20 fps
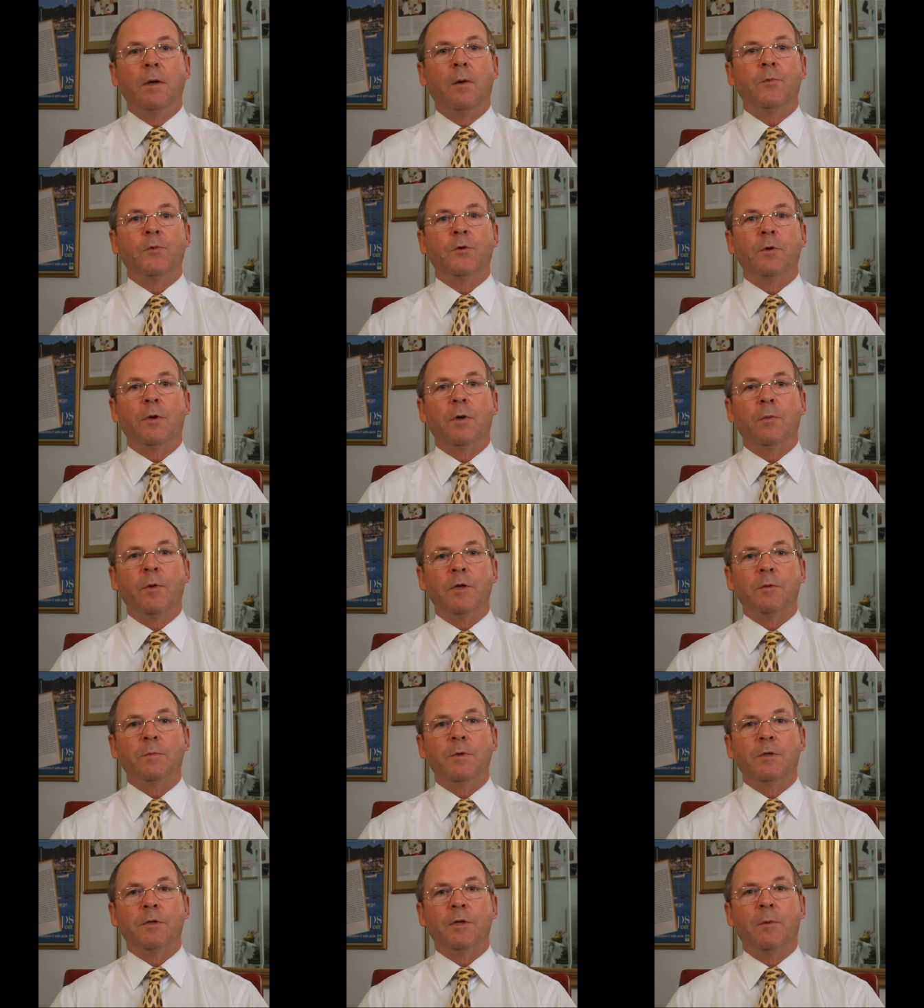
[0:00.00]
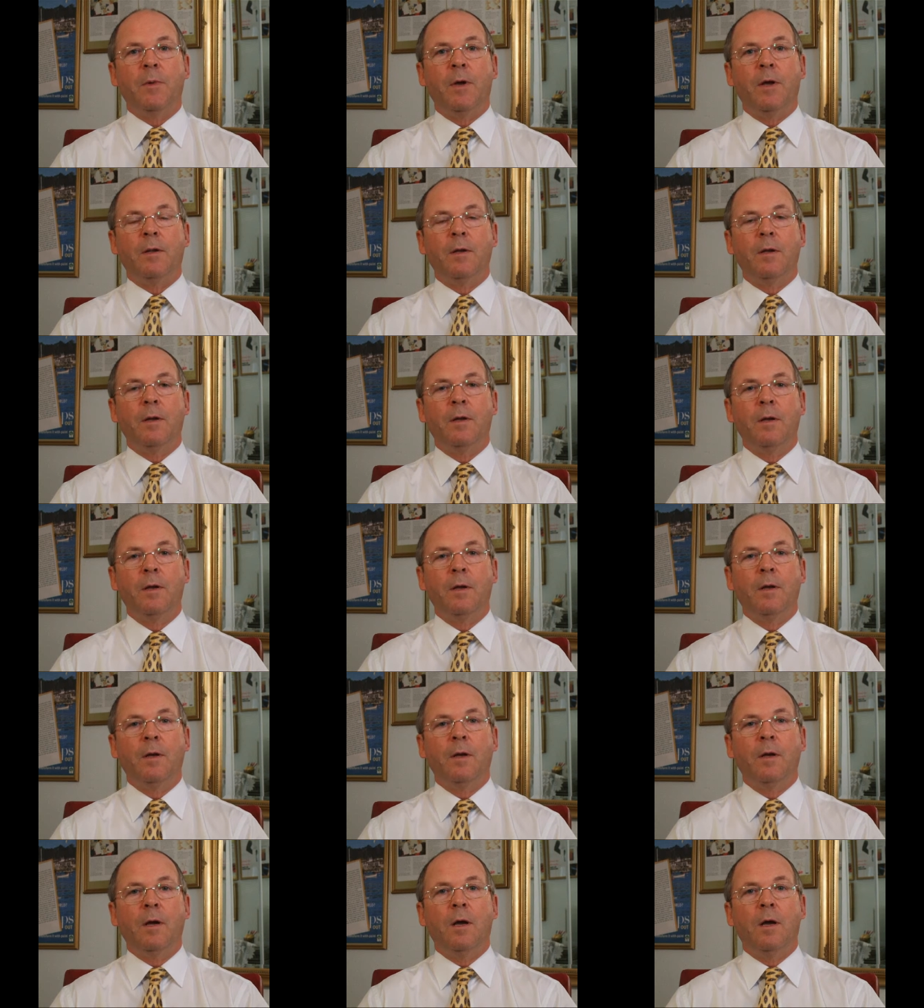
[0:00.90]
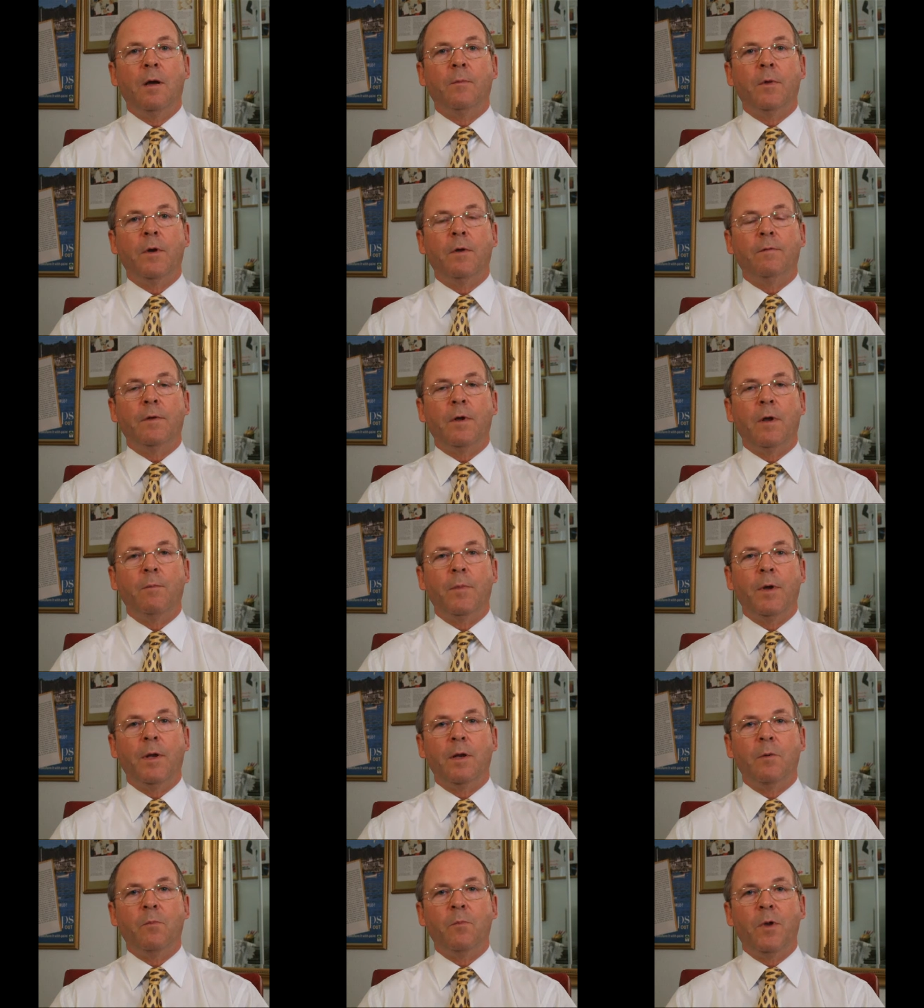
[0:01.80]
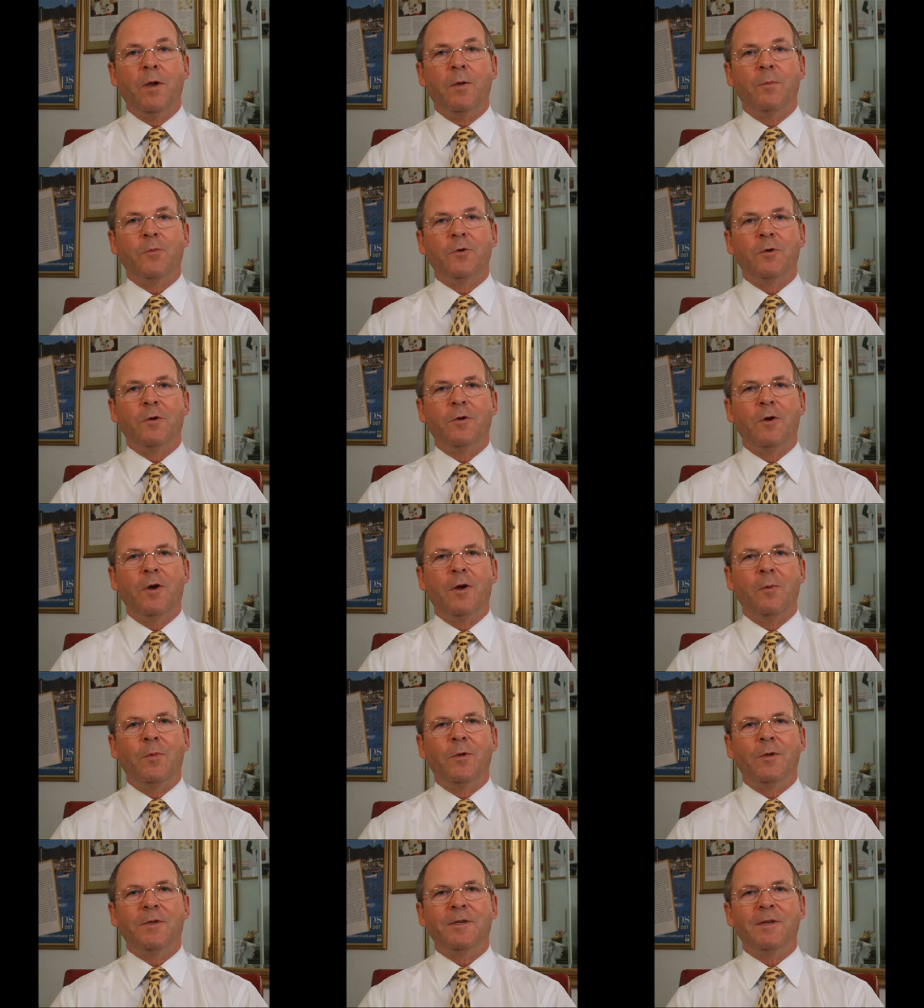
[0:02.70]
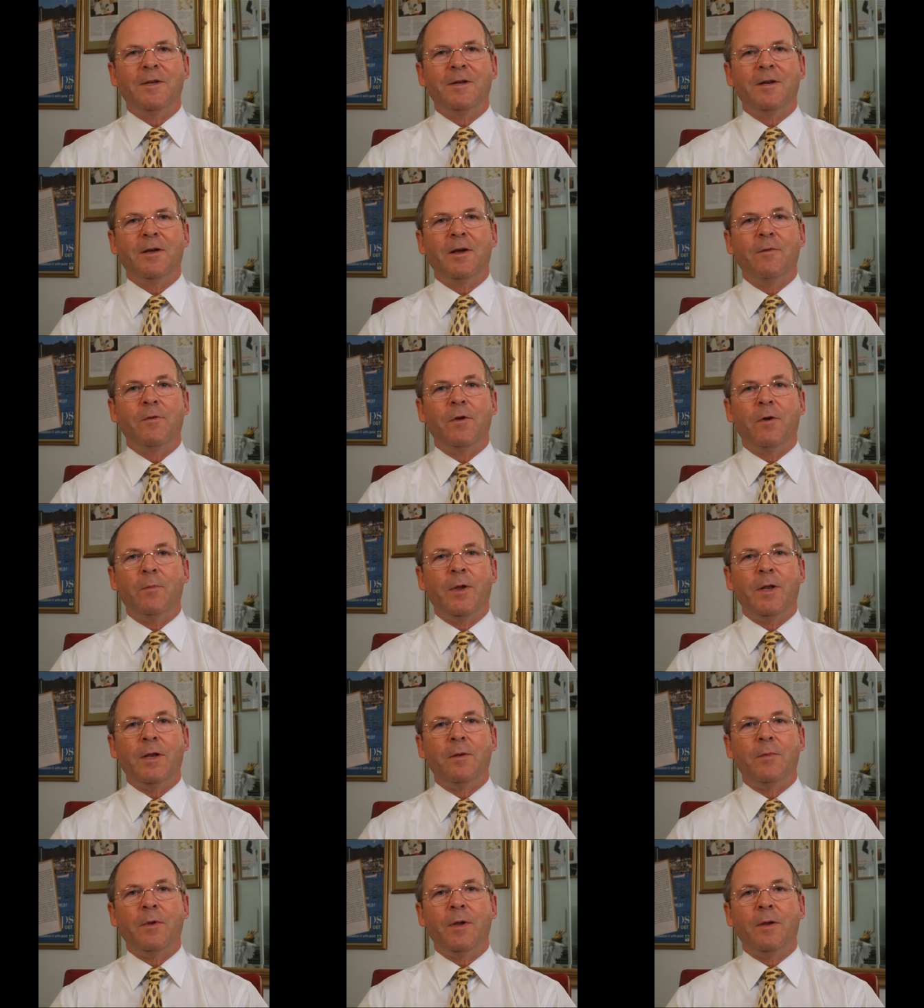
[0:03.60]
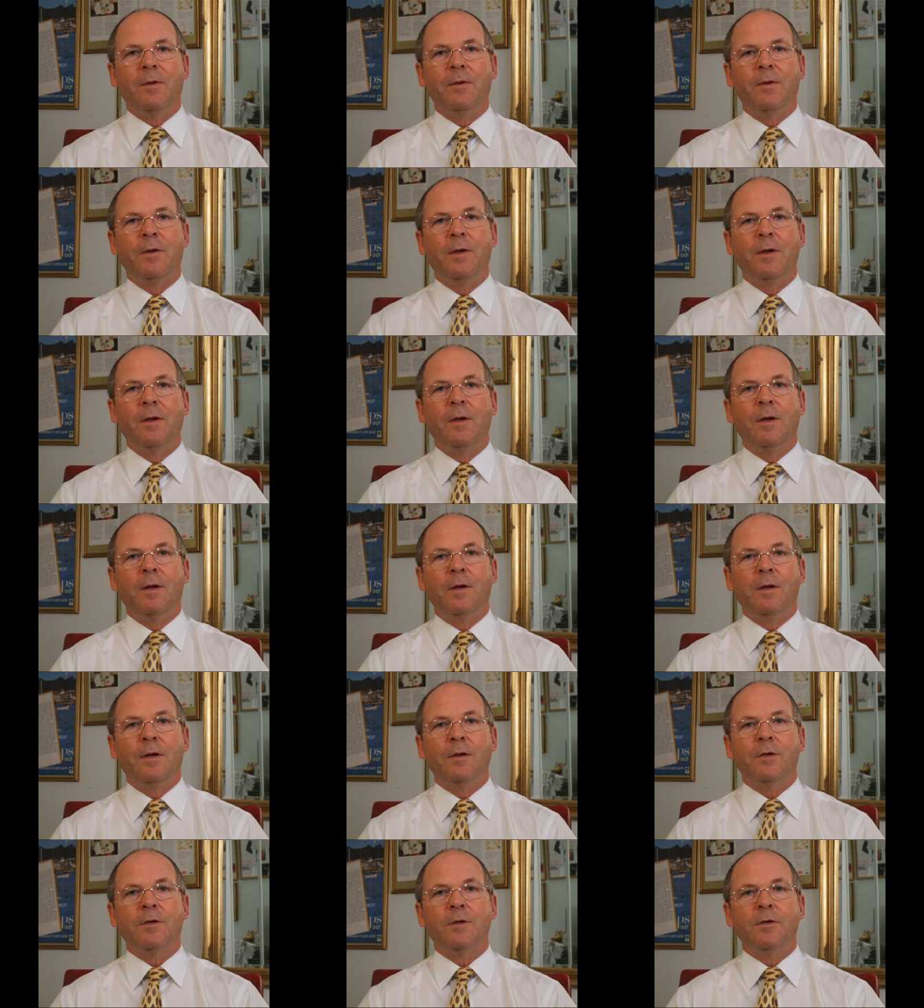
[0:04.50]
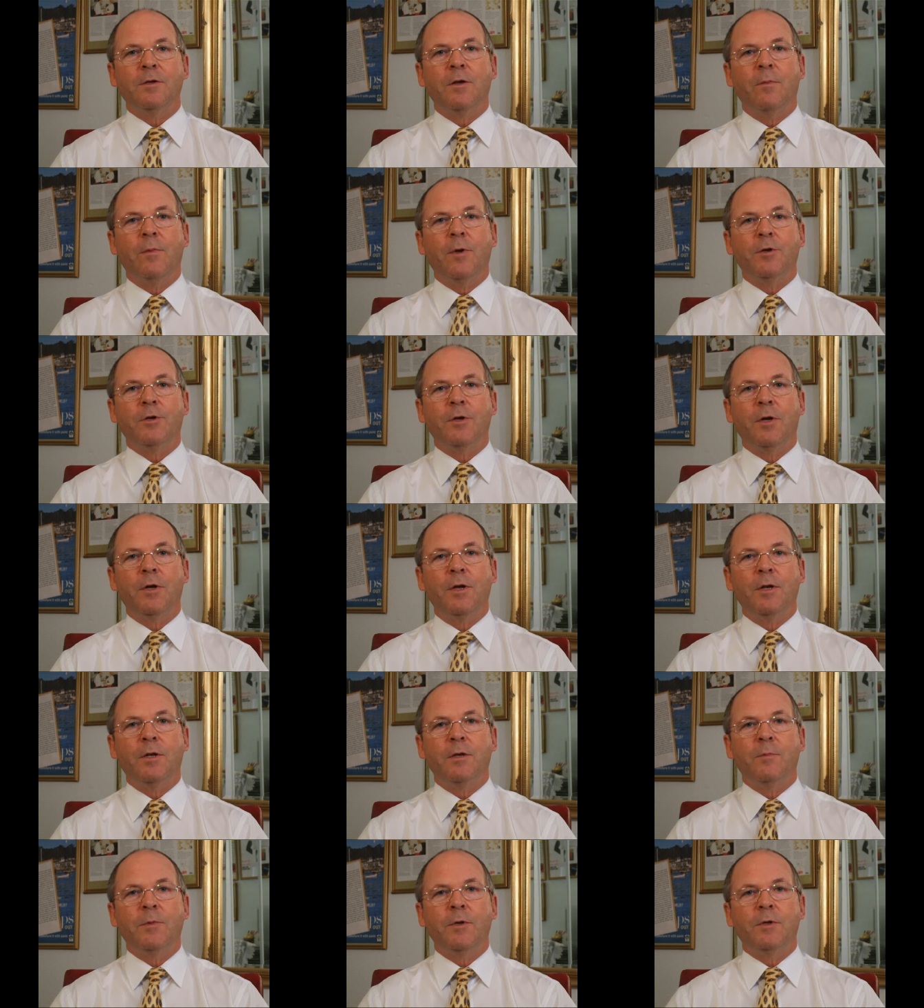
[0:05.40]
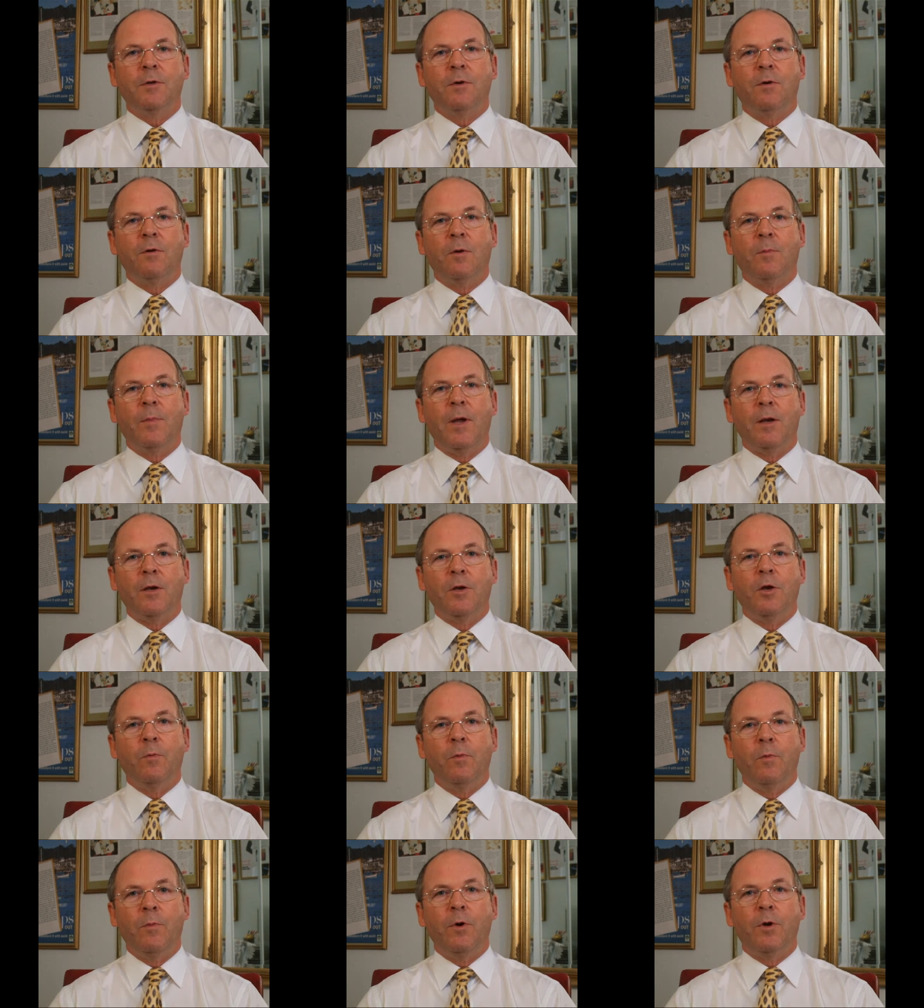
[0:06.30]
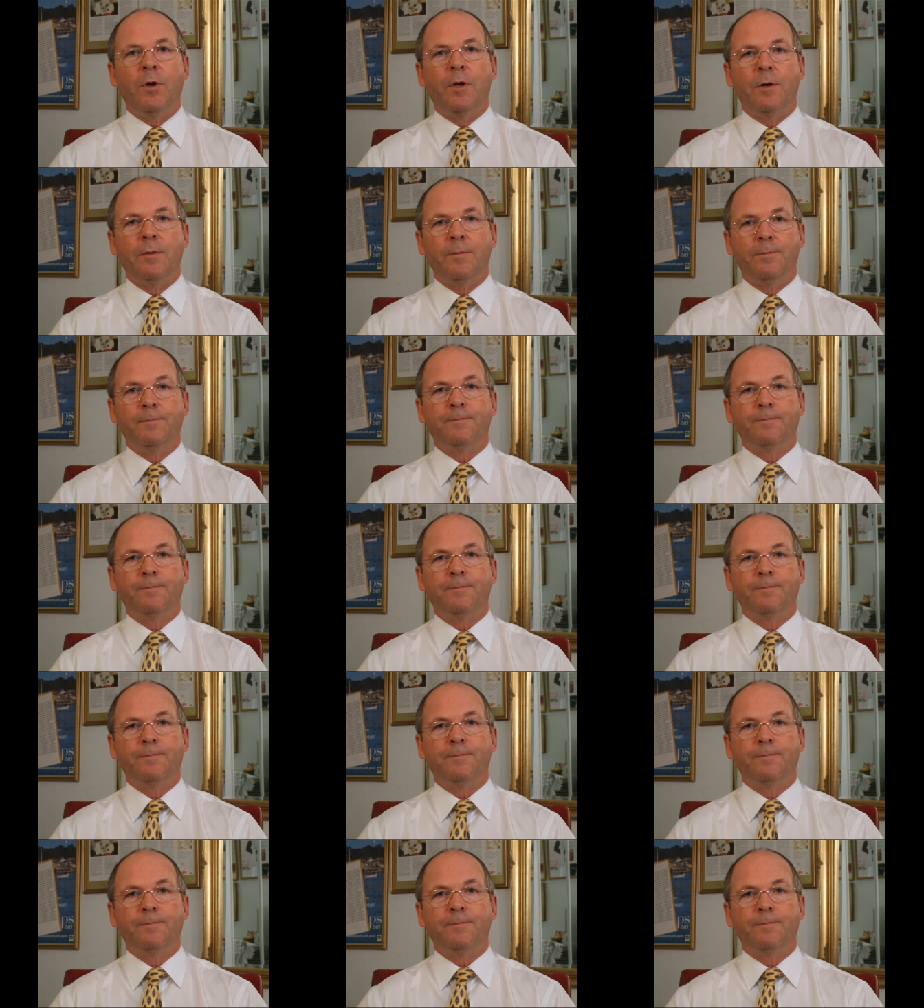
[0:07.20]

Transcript: I'm sure there must be some out there uh, that have done better than me. I'm sure there are, but uh, I've not met them yet. Uh, so there's not much I need to be told about the human body.